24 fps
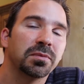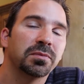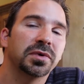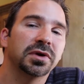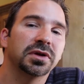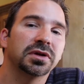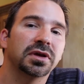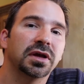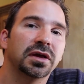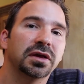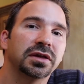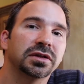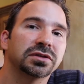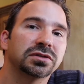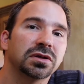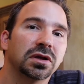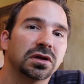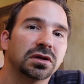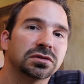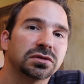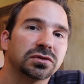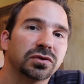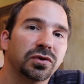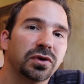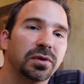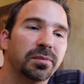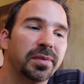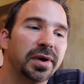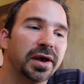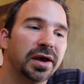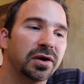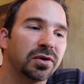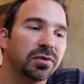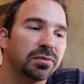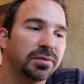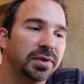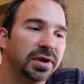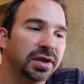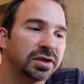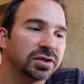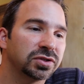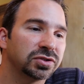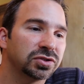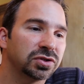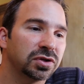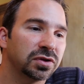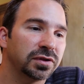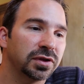but it's also about
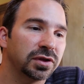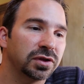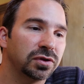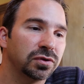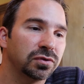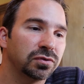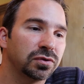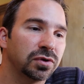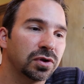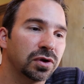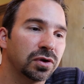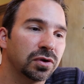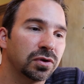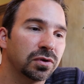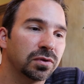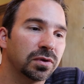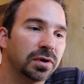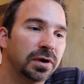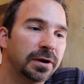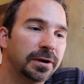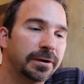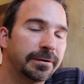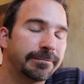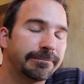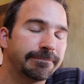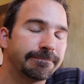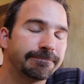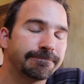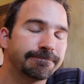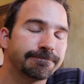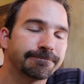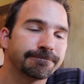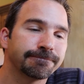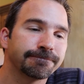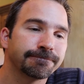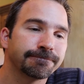making sure that you know um,